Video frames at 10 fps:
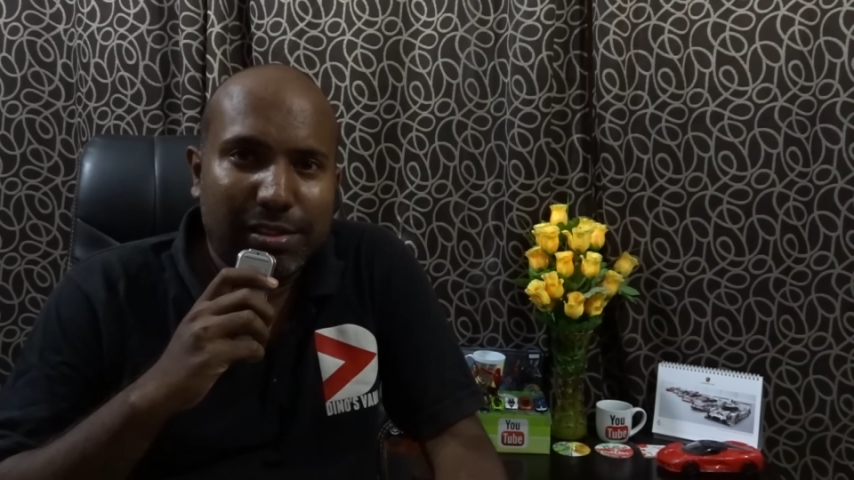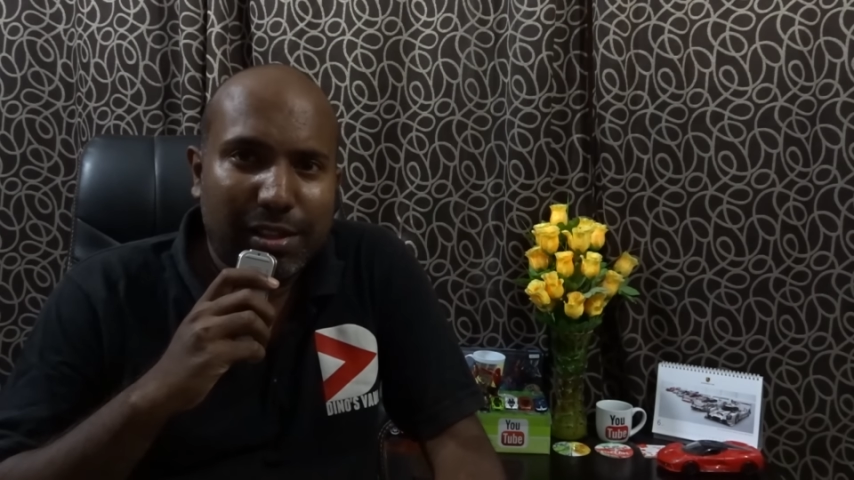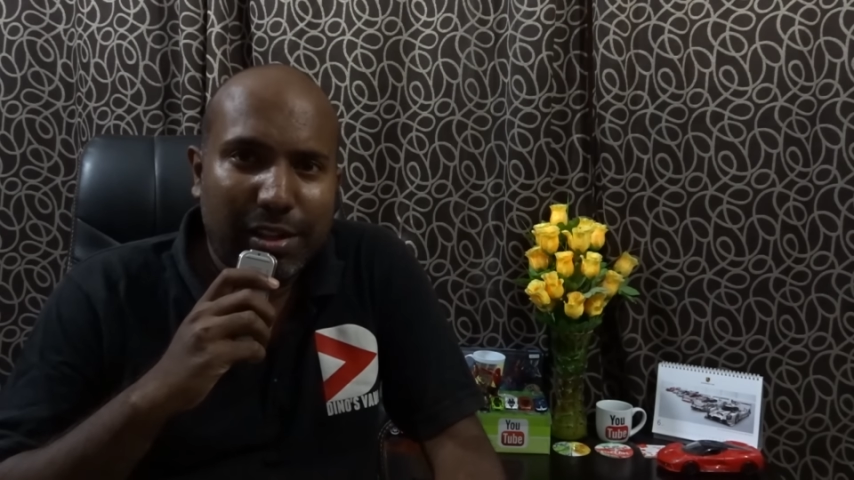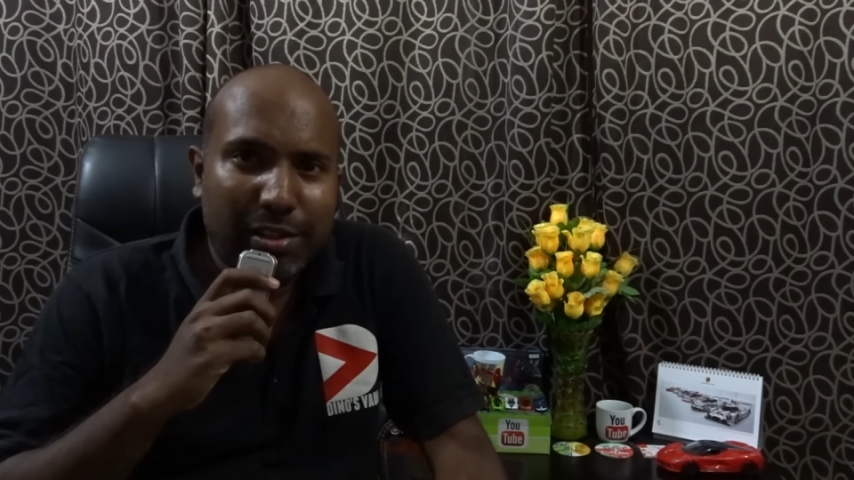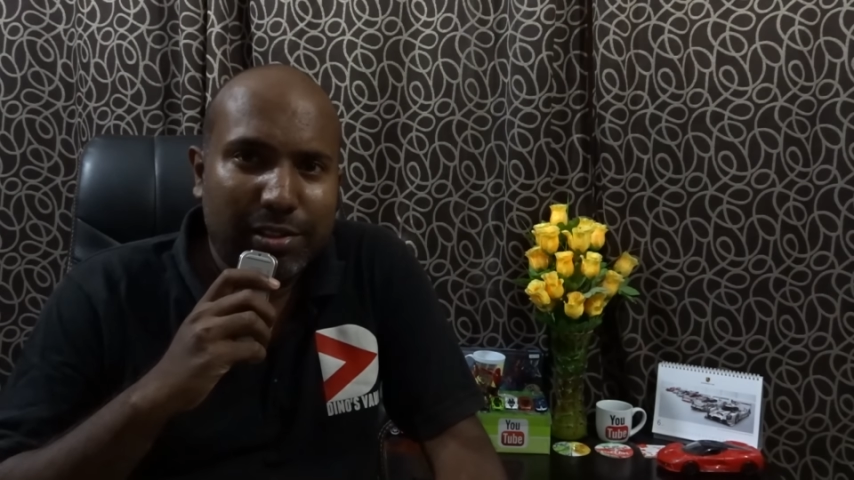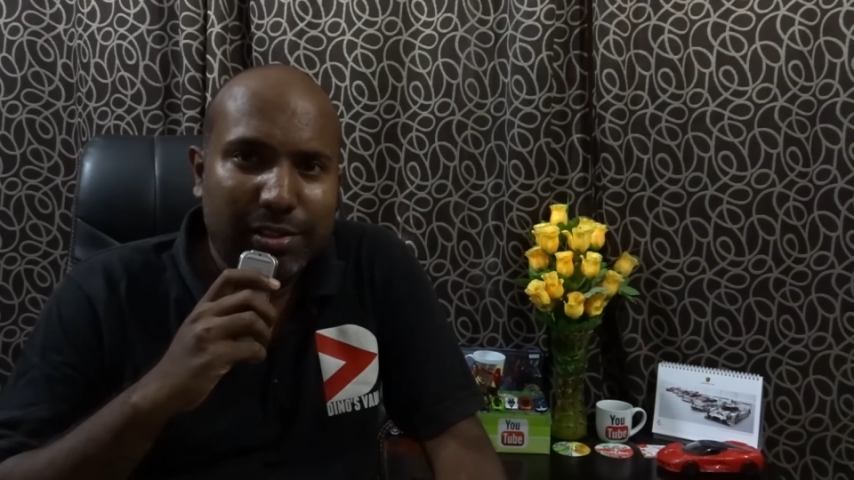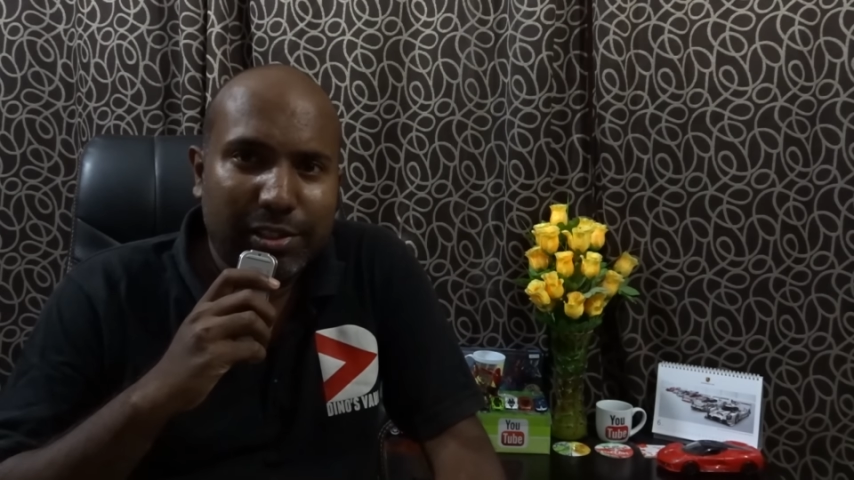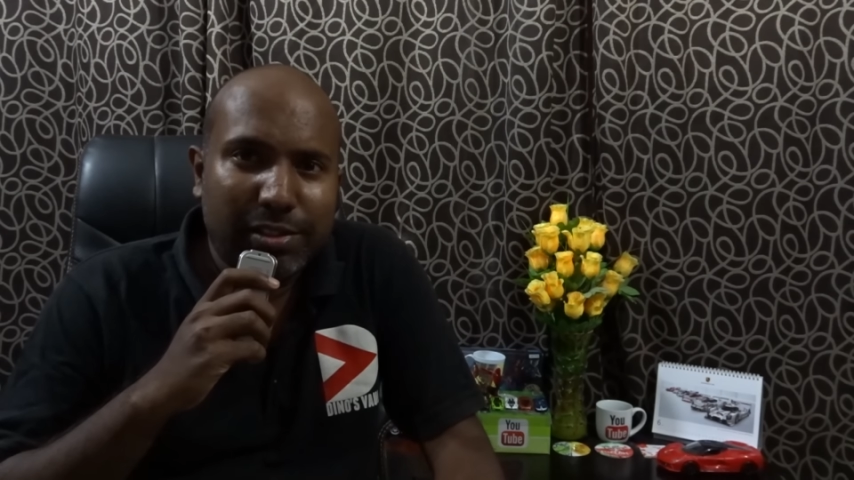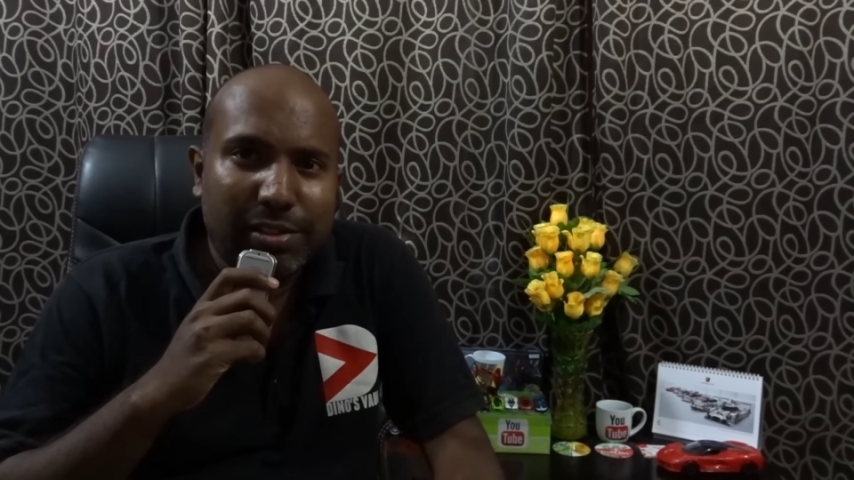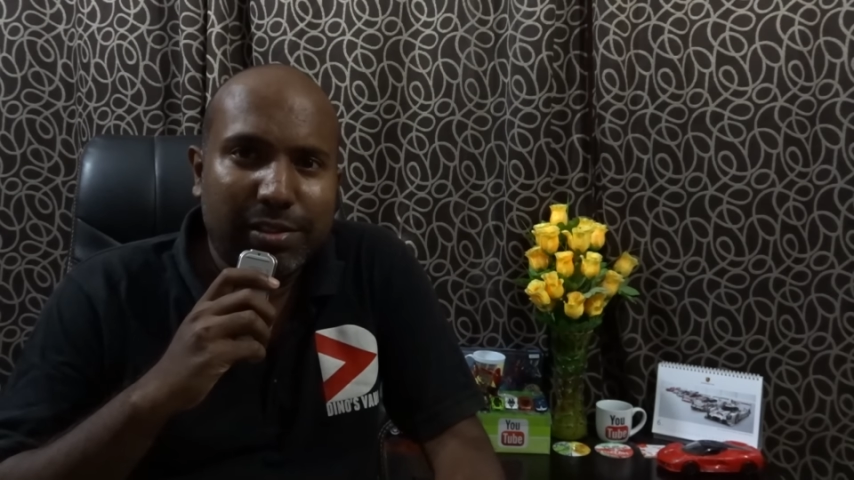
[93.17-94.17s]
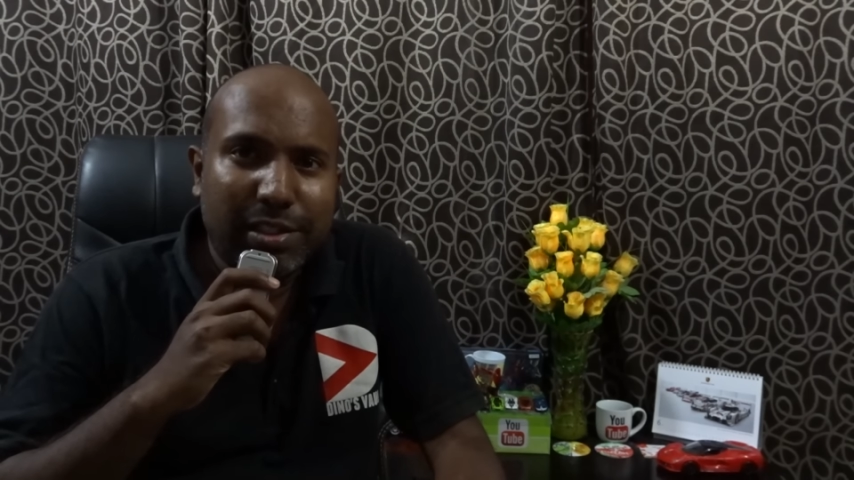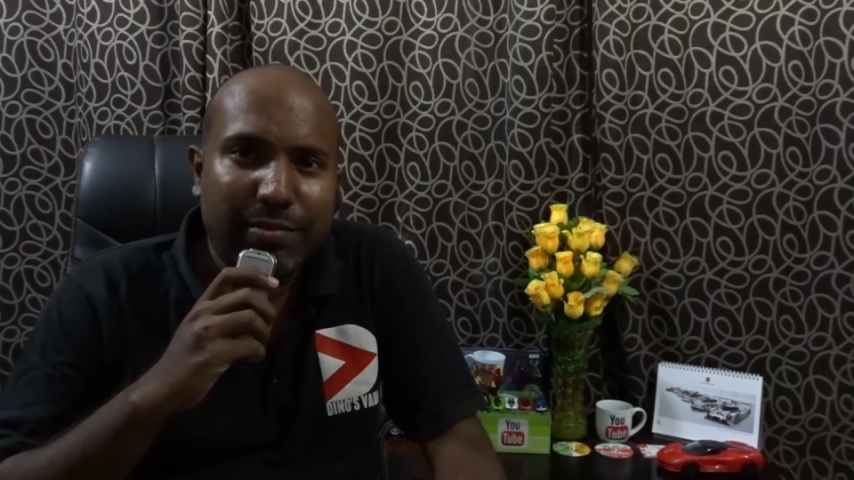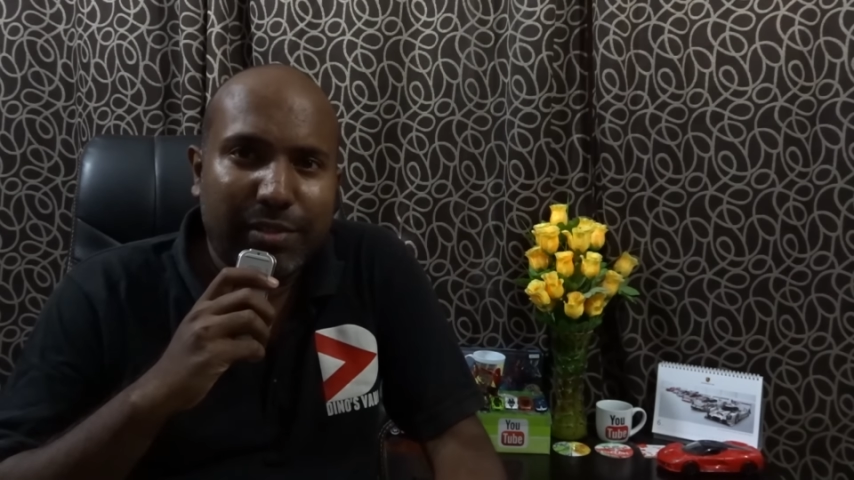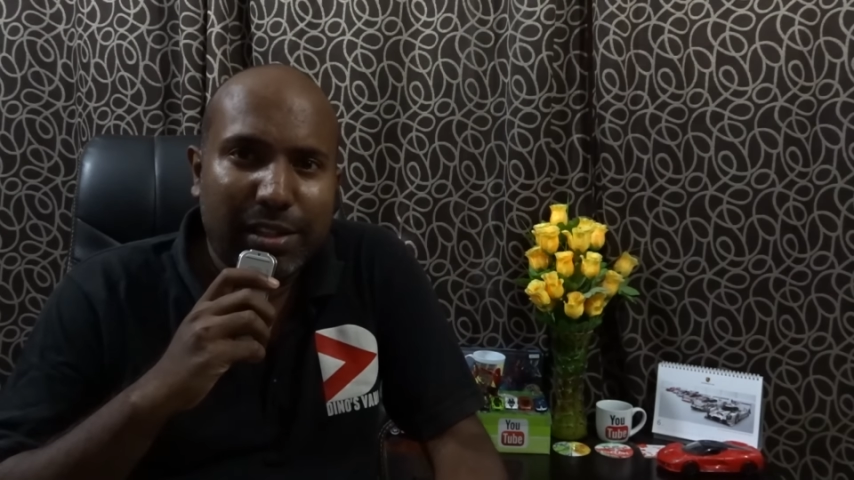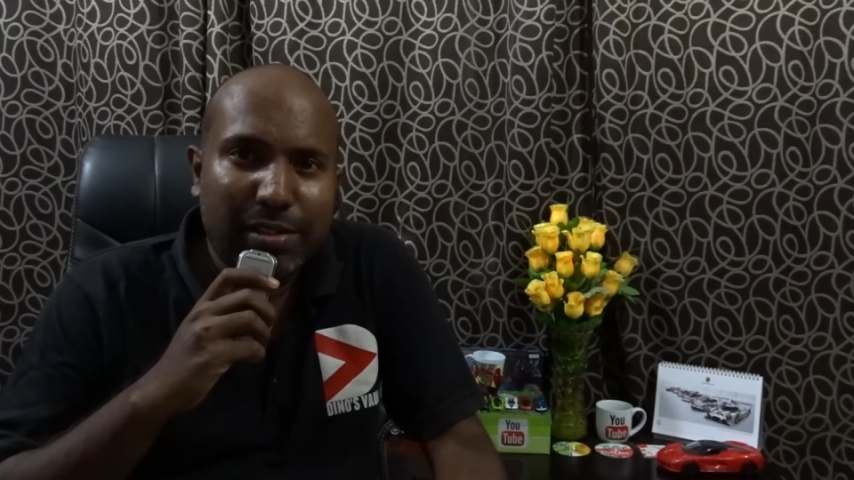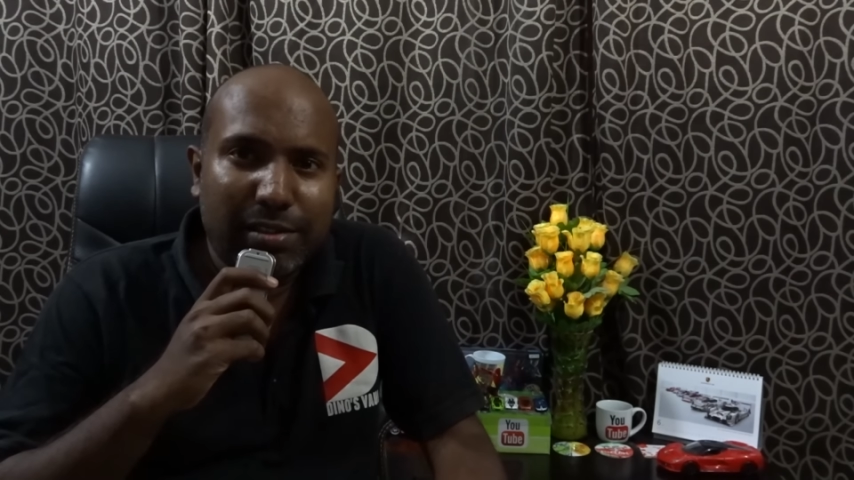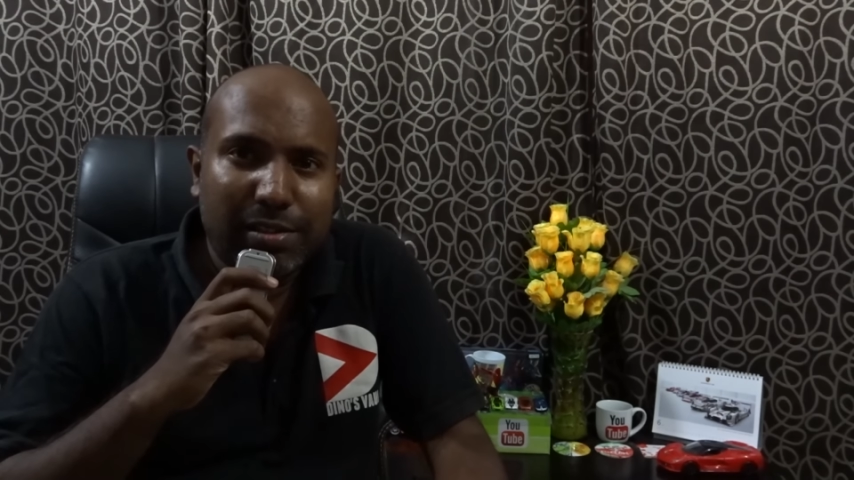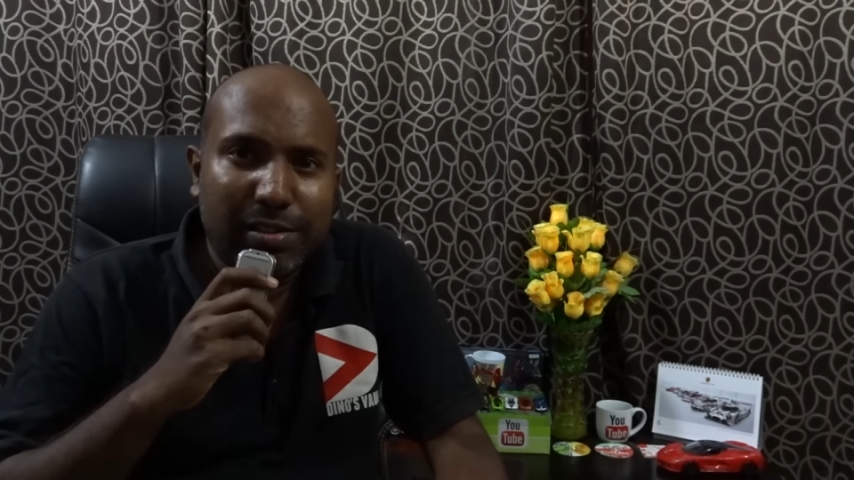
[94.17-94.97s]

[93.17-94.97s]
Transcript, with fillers: the regular Gixxer Street Fighter,